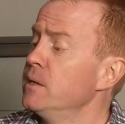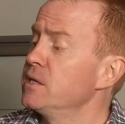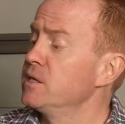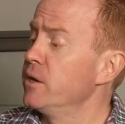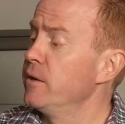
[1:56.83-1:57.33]

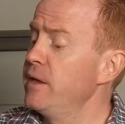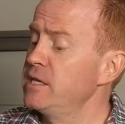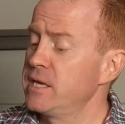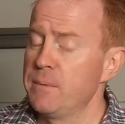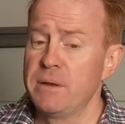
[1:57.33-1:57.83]
So
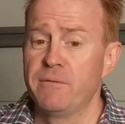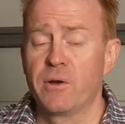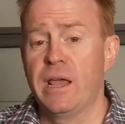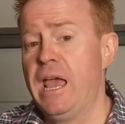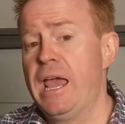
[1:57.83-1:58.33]
that's come in
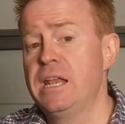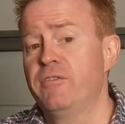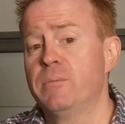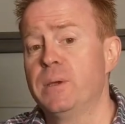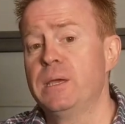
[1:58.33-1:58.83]
very handy
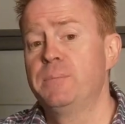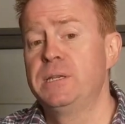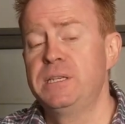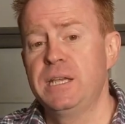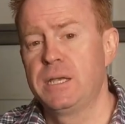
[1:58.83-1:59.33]
for me,
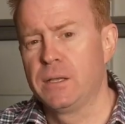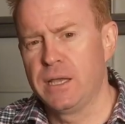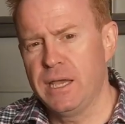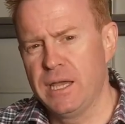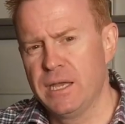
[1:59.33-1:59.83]

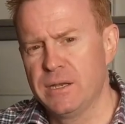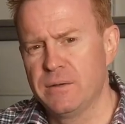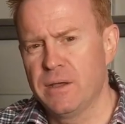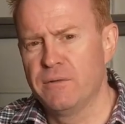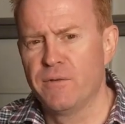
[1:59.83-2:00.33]
particularly
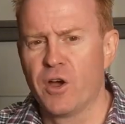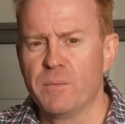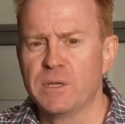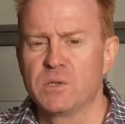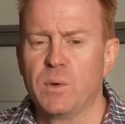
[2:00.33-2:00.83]
in
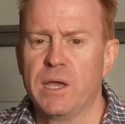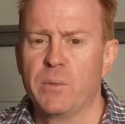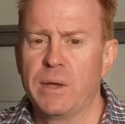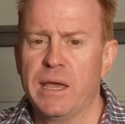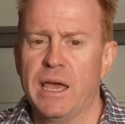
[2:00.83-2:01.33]
environments where
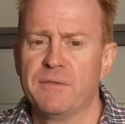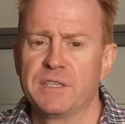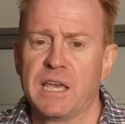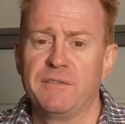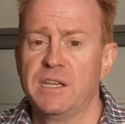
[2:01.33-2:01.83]
we have
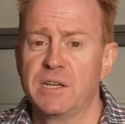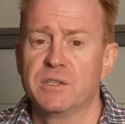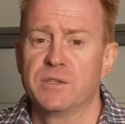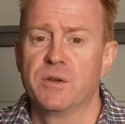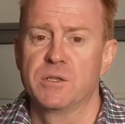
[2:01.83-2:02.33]
safety
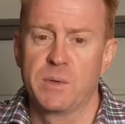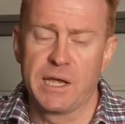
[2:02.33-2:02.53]
concerns.